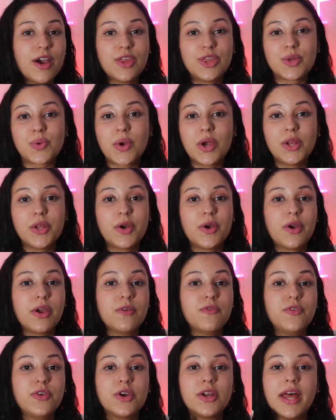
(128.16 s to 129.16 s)
thriller,
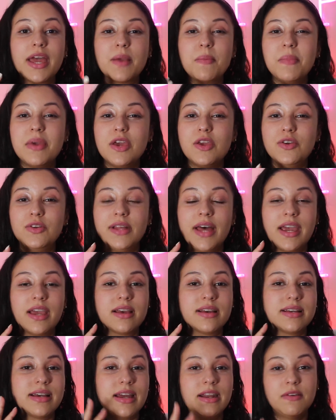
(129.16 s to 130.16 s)
if you're like me, you
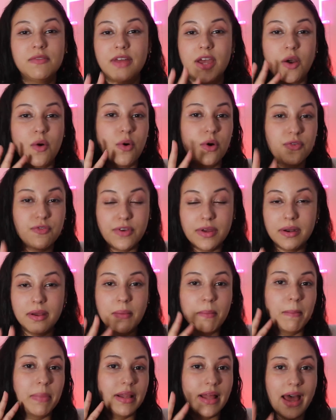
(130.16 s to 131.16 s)
like kind of like Orphan
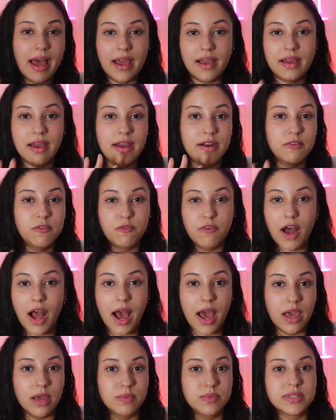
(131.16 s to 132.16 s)
Black kind of
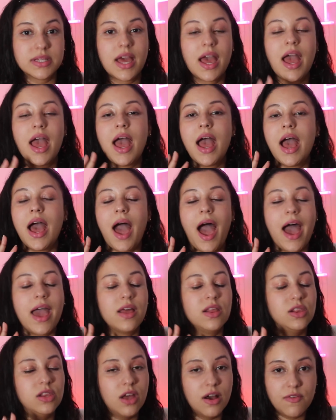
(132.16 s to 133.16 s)
vibes, I
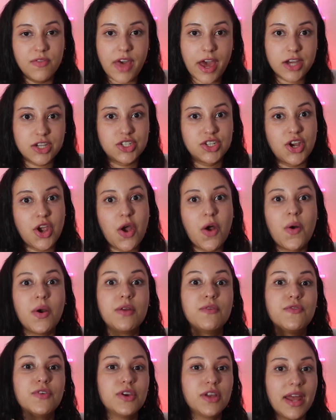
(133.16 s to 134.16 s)
love that show.
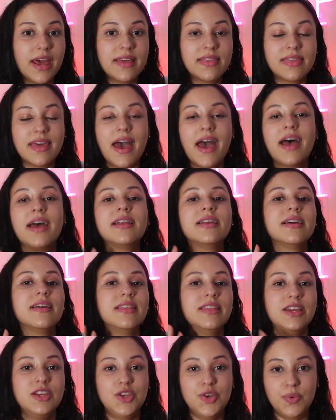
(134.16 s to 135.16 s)
If you like that,
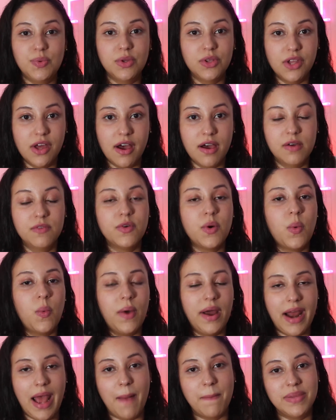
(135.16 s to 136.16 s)
then you will love
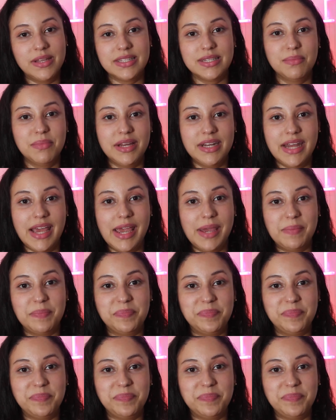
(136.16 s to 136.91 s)
What Happened to Monday.